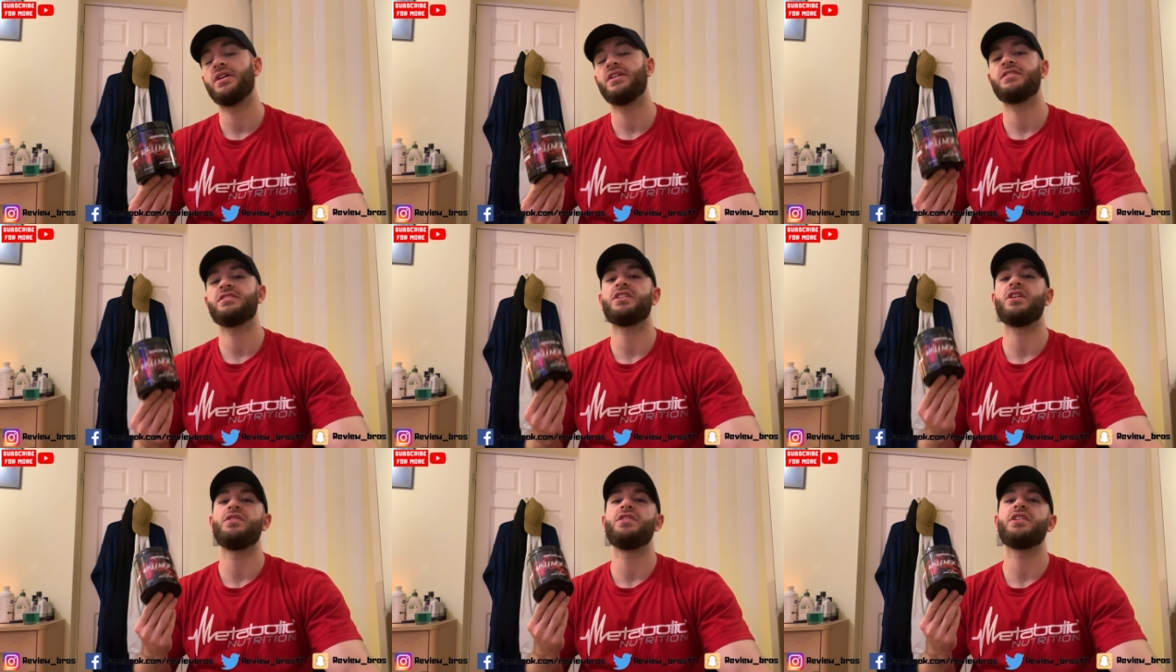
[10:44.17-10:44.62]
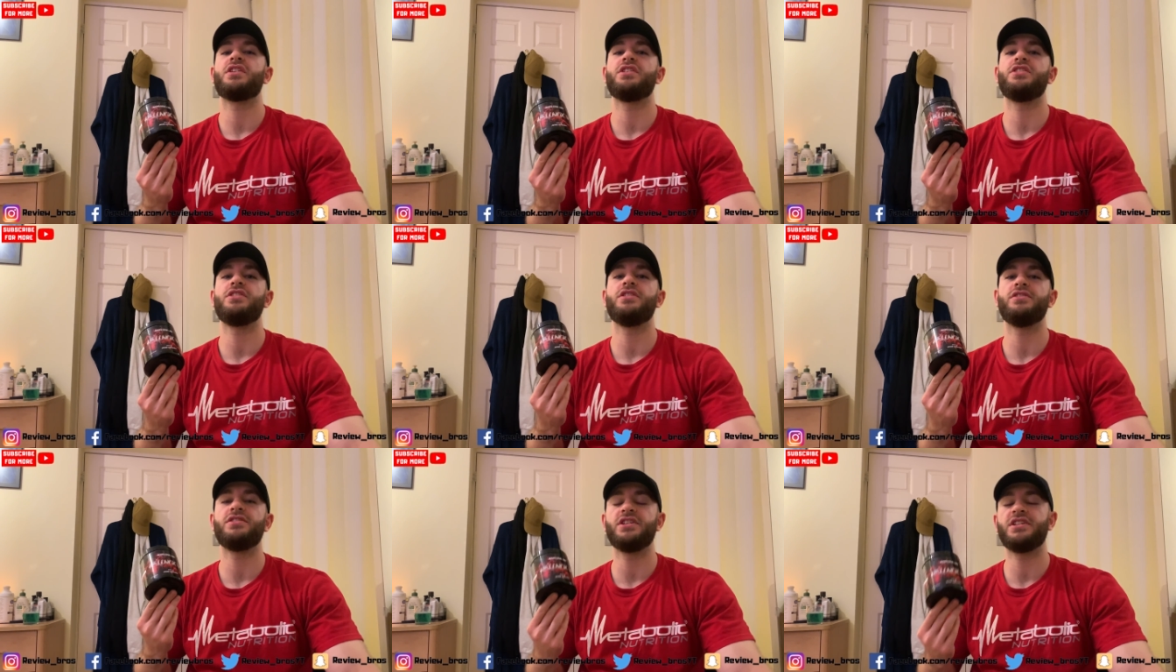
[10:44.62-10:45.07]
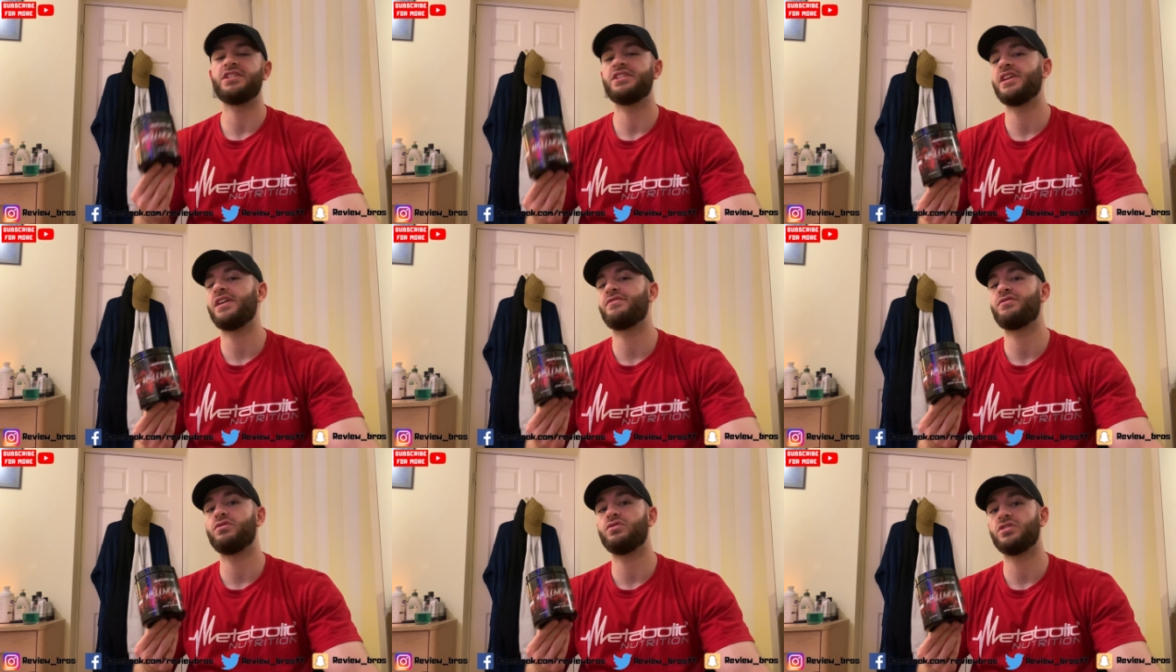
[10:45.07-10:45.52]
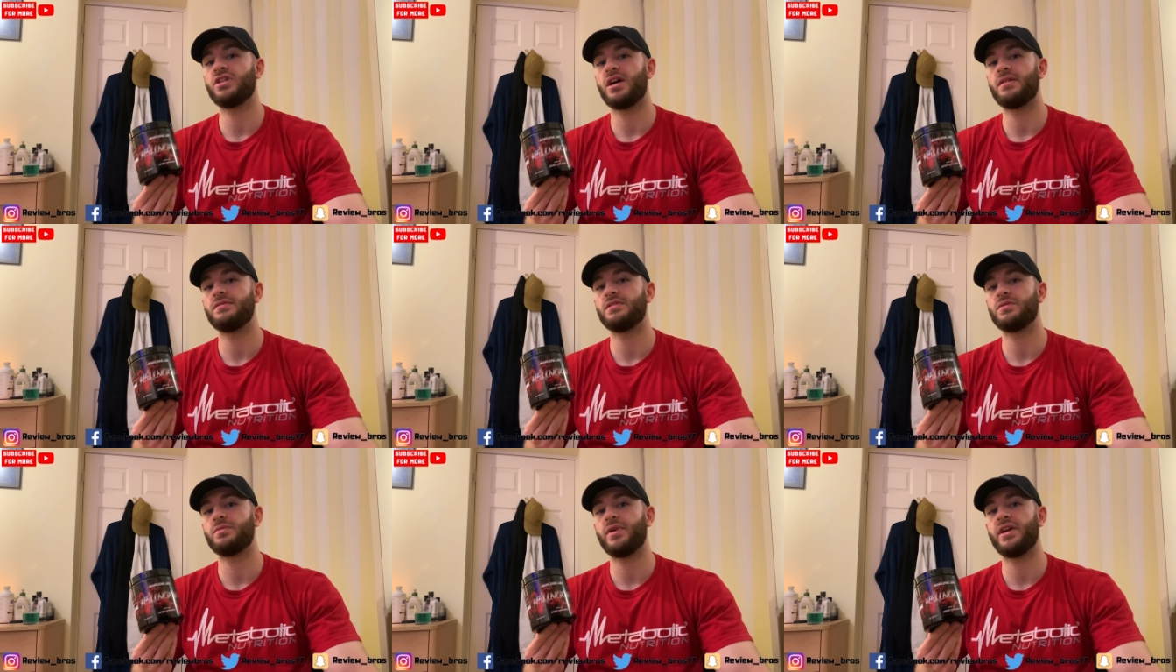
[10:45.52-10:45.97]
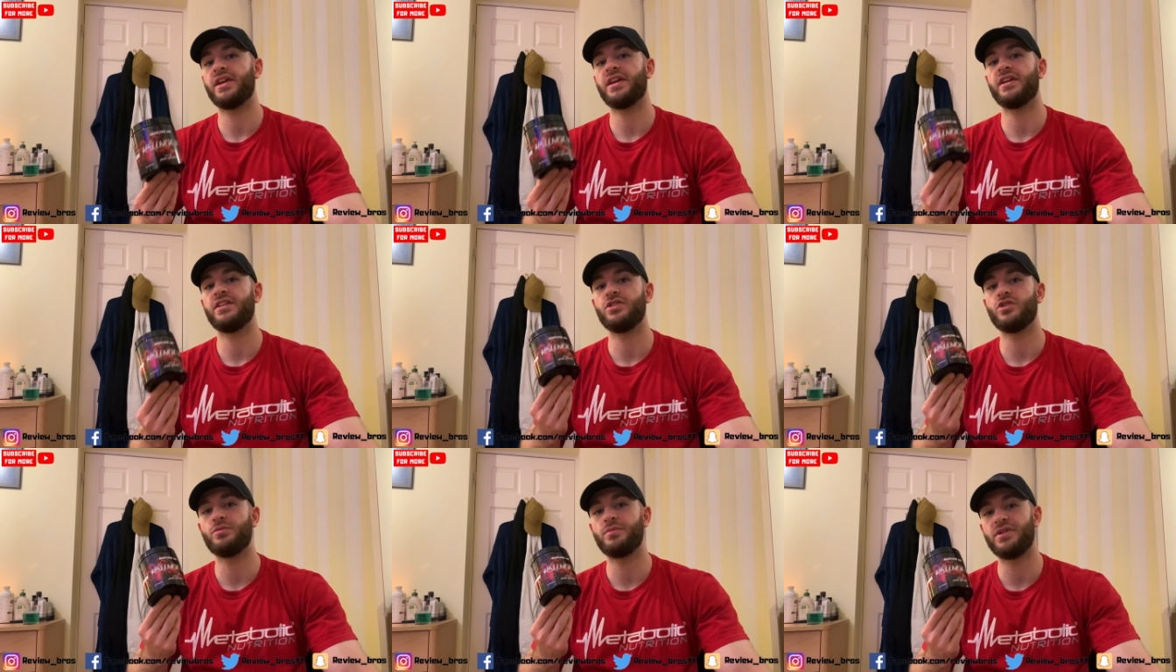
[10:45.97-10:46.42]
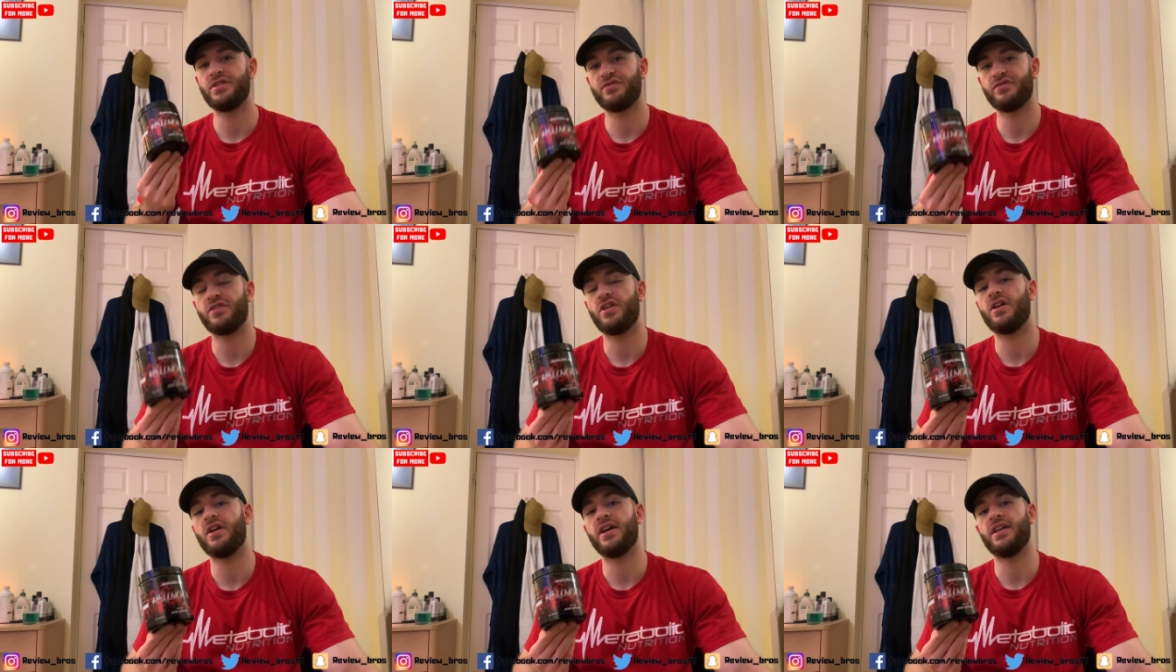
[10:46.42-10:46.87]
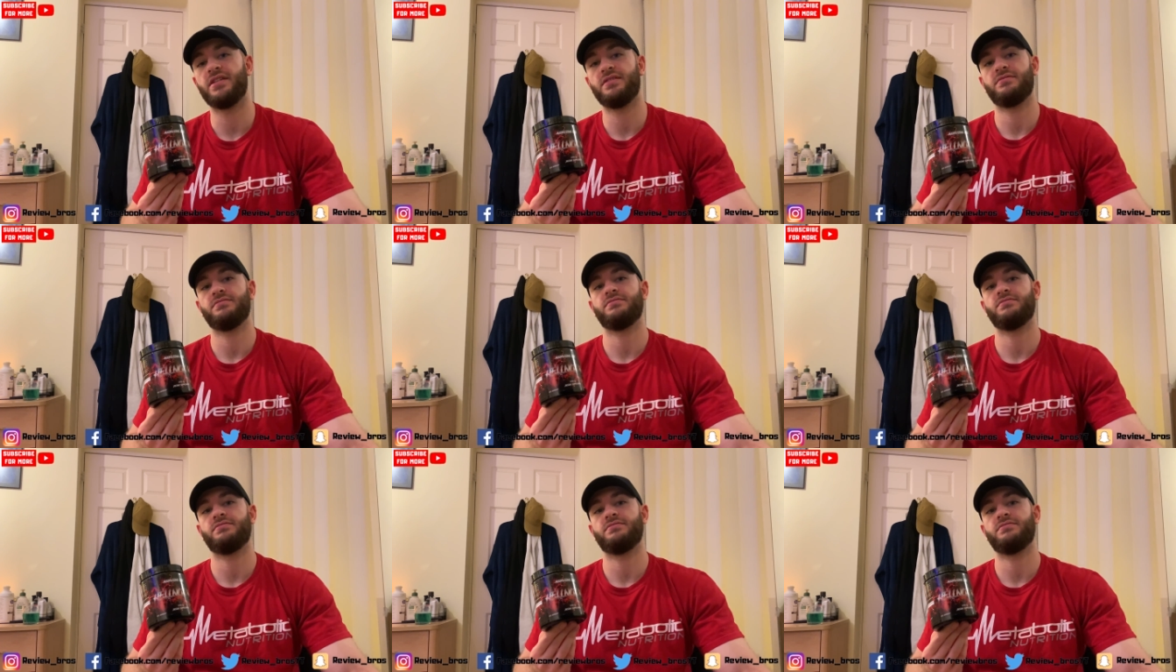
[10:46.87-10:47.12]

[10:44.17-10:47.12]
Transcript: so you can use it several times a week and you'll be fine.